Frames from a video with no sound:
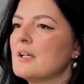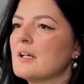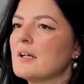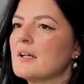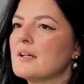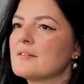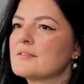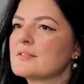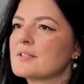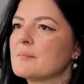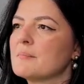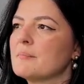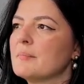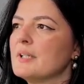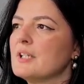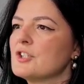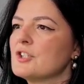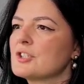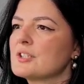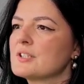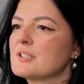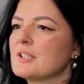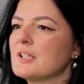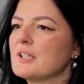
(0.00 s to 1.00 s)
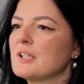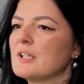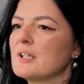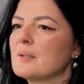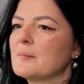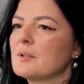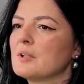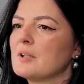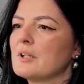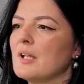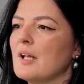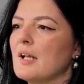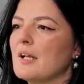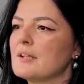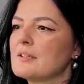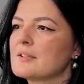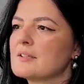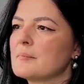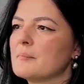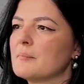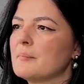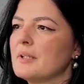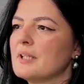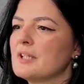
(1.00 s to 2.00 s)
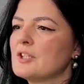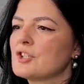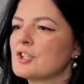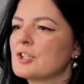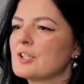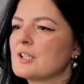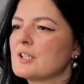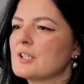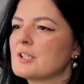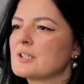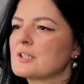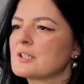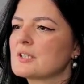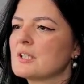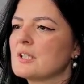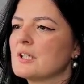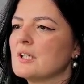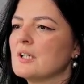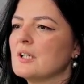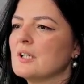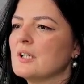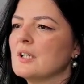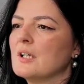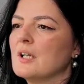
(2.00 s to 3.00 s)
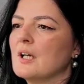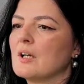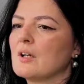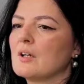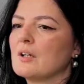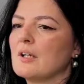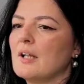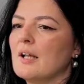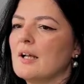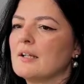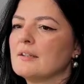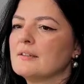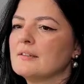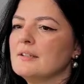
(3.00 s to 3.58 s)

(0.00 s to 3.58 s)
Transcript: have some pictures here. I'm gonna add some pictures. I'm gonna add